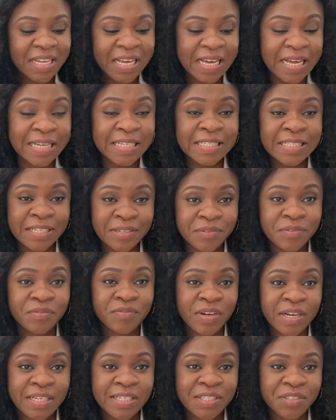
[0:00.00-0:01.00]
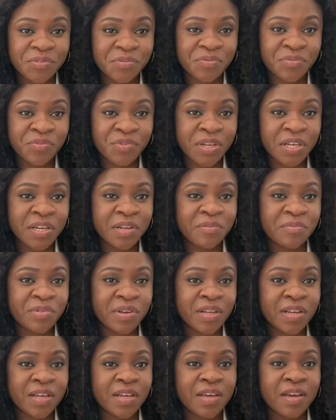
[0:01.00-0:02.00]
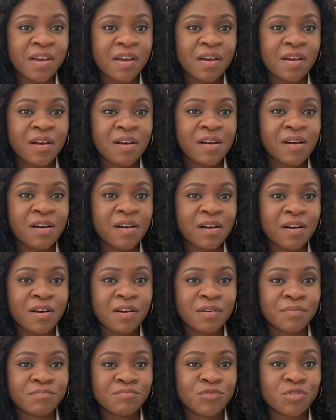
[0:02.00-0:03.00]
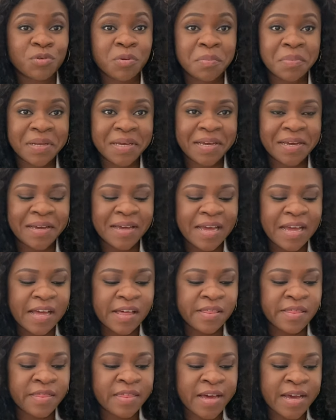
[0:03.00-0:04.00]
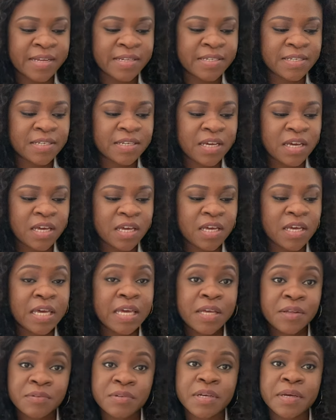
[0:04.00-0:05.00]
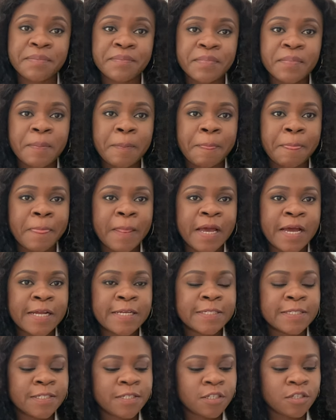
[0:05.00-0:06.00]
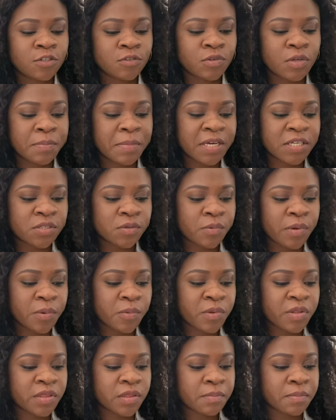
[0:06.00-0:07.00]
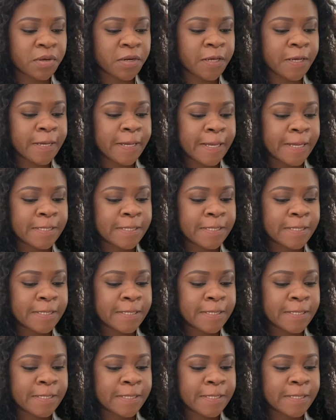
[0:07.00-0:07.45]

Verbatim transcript: I still find it really, really uh, troubling that he killed him and, you know, he makes away with the money.